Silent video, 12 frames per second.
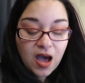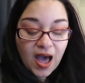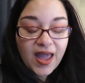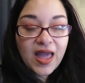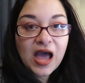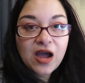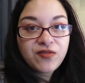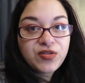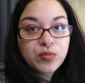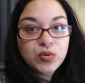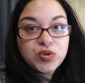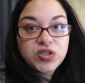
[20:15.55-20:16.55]
I have
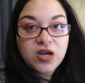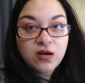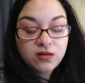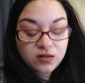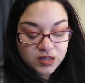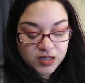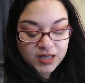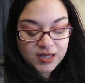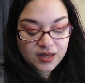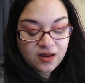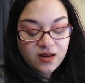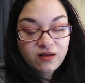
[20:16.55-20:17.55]
the Moonchild
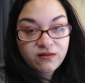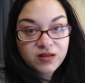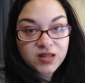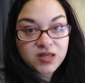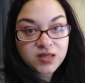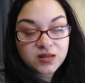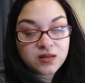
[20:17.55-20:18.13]
kit, and I really,